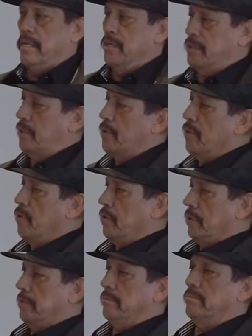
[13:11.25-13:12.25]
You're
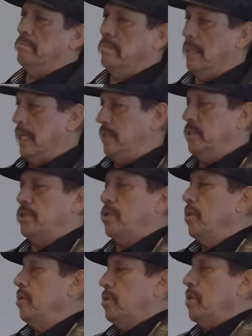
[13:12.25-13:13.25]
screwed. I just
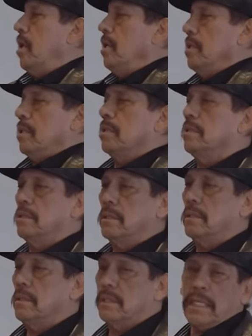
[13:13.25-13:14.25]
cursed all of you.
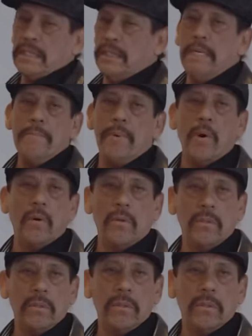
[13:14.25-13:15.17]
It's that simple.